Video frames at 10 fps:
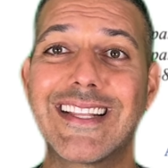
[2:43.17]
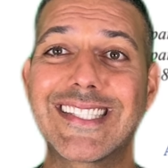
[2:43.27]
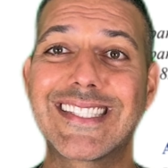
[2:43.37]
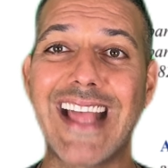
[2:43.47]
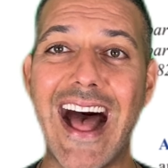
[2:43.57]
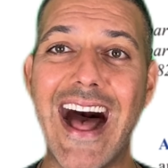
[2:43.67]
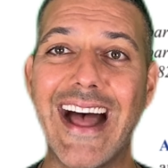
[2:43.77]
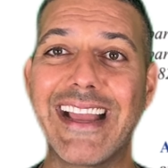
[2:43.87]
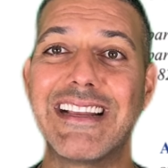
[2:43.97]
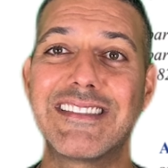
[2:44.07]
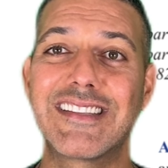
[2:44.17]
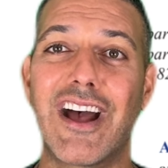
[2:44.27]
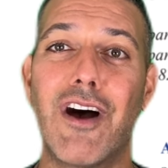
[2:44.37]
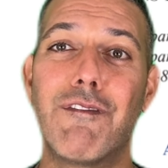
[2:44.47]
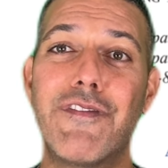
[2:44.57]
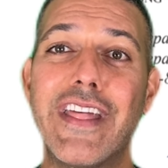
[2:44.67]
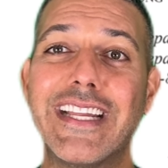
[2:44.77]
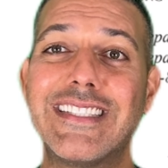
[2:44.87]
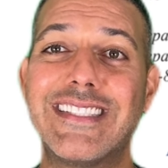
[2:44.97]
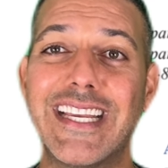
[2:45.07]
the size of
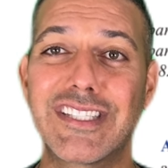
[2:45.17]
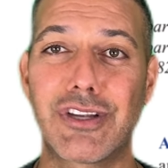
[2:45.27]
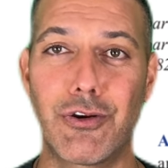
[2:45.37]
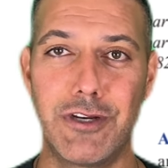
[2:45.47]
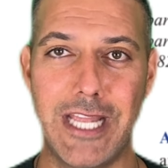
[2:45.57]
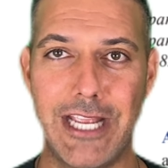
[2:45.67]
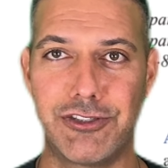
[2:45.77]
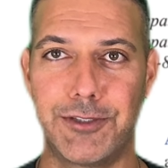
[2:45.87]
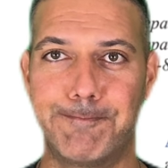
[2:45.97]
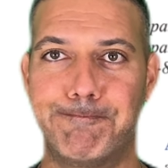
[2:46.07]
the disc herniation.